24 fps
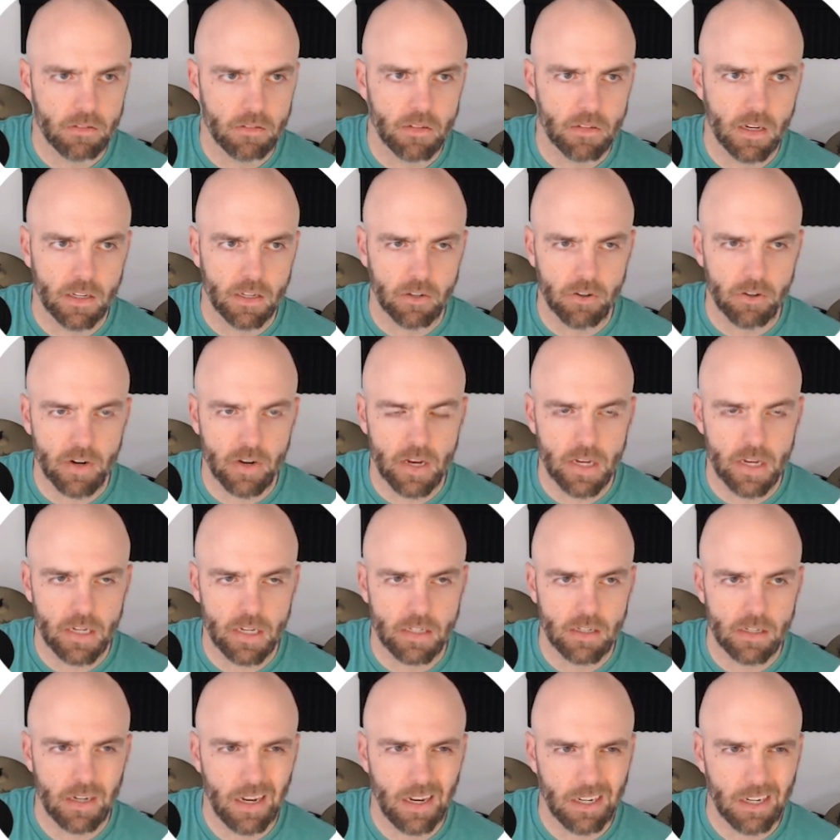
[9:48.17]
Not a
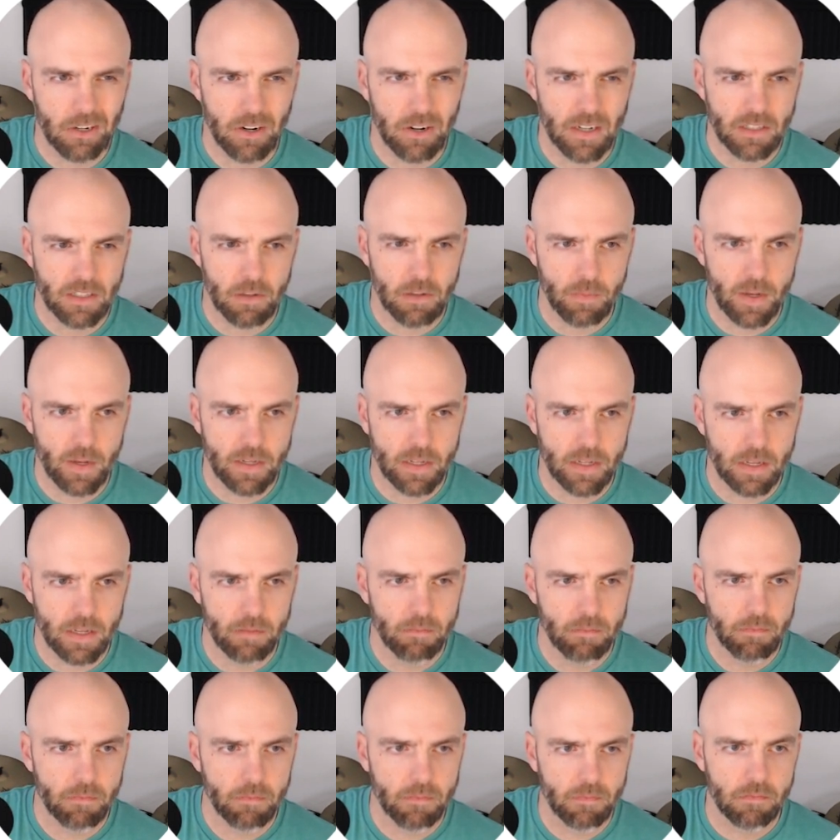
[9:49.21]
great domain
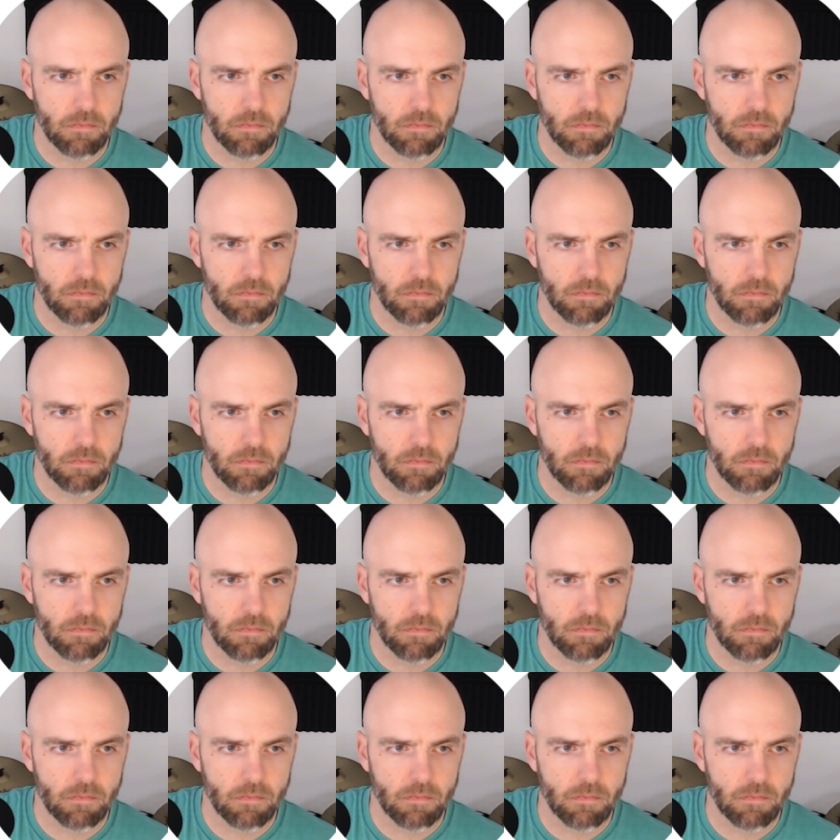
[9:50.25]
name.